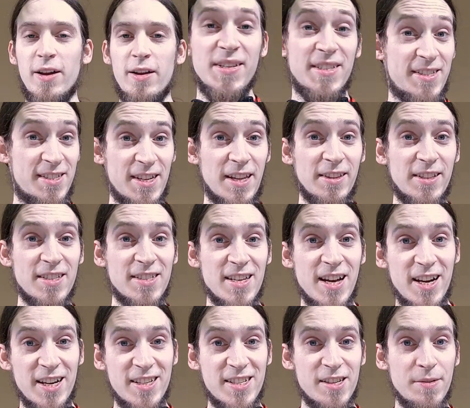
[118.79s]

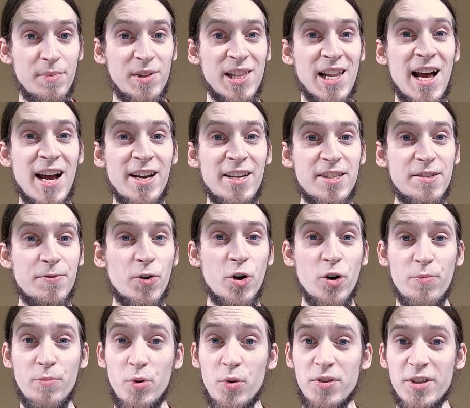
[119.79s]
synthesize some lines for
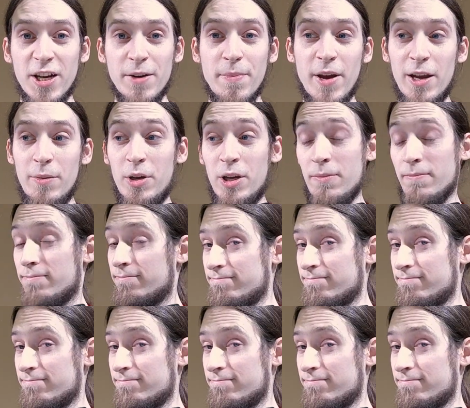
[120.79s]
your music maybe,